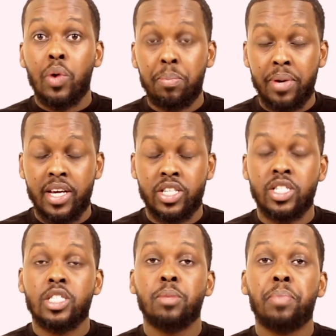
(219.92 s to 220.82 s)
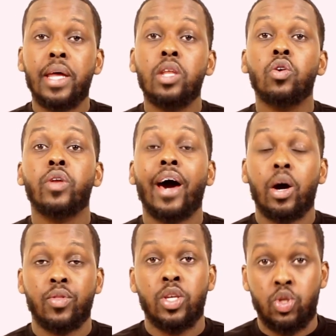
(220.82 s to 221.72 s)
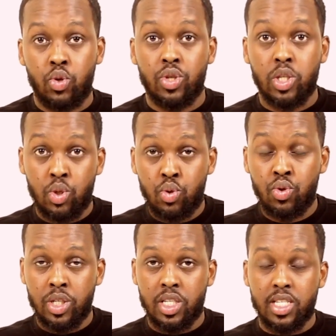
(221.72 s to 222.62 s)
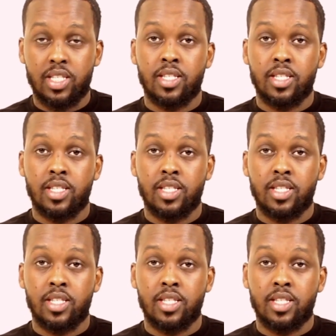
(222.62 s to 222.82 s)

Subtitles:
web pages depending on how the user uses it.